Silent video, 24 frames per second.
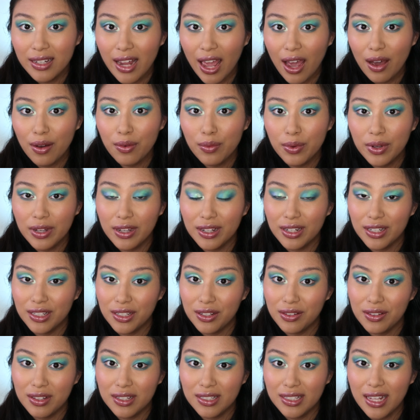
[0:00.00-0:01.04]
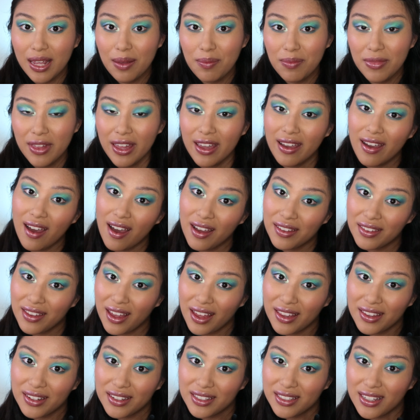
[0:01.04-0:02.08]
Now we're going to do the same thing on
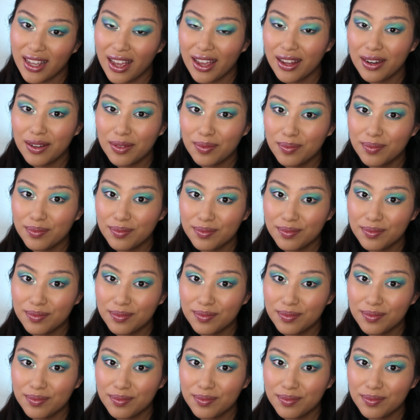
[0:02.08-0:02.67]
the other side.